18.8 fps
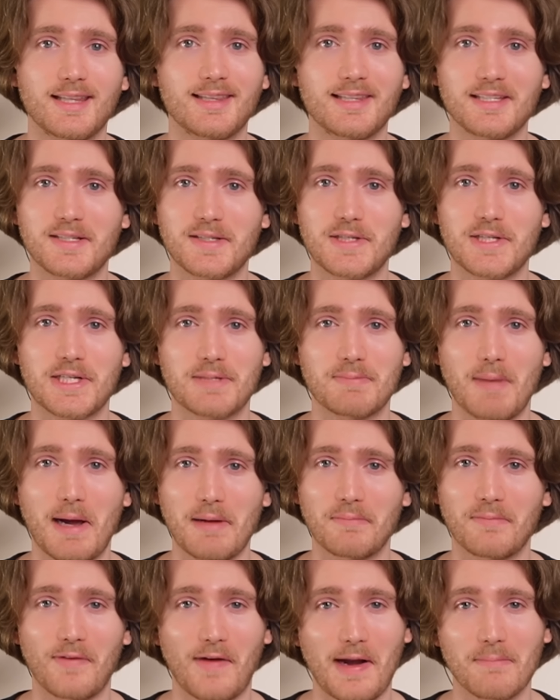These just my
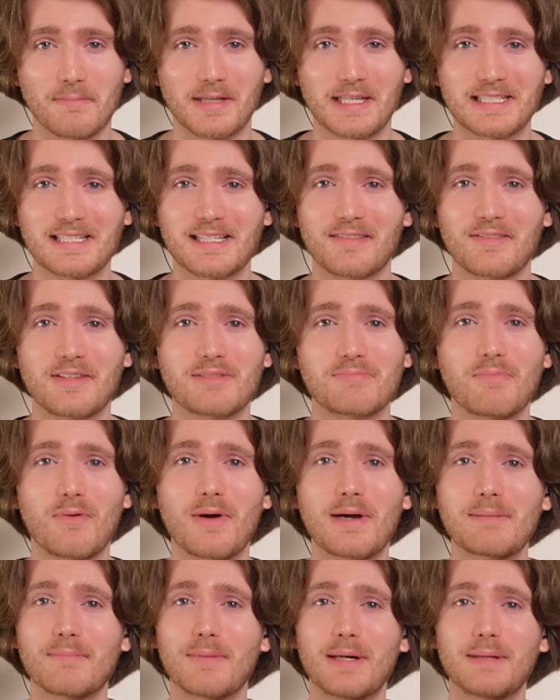ramblings at this
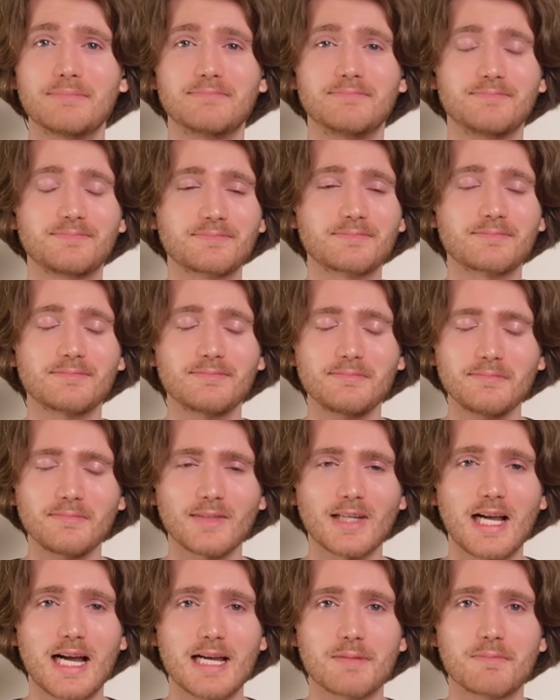point, but
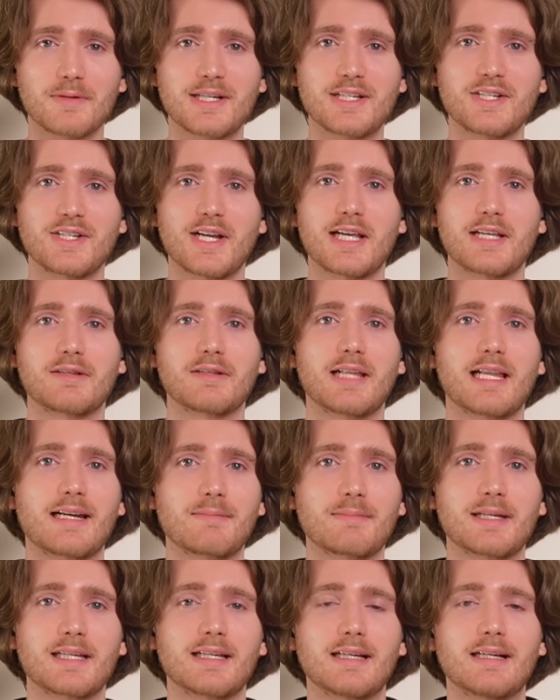I appreciate you
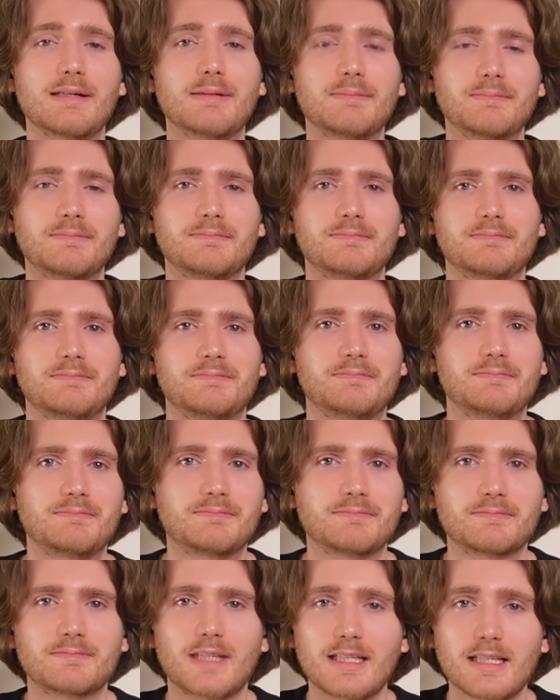letting me
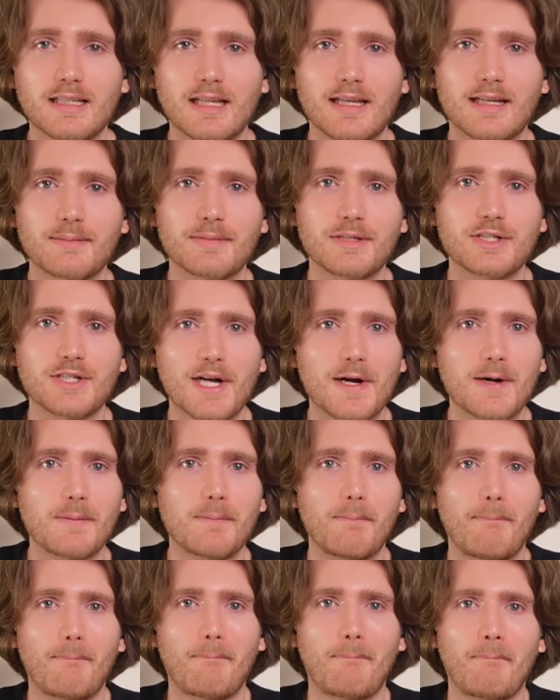share.
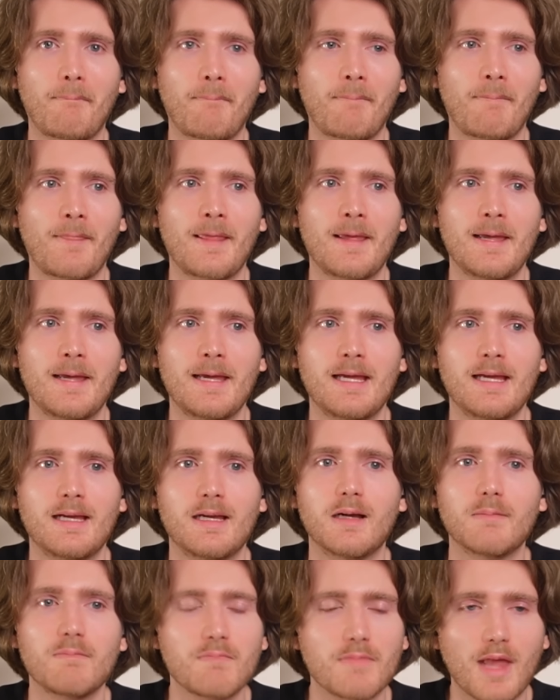
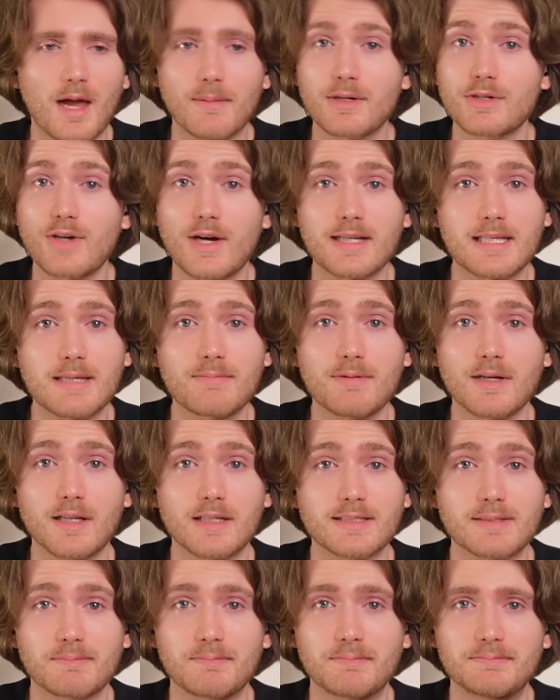I'm gonna try to keep y'all
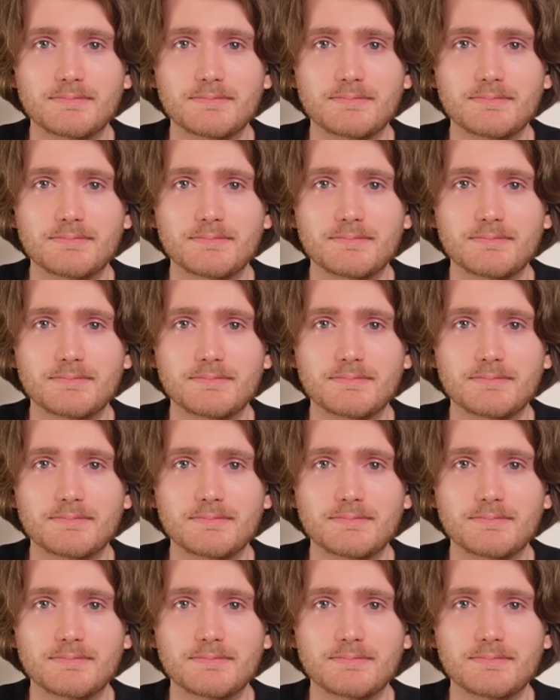as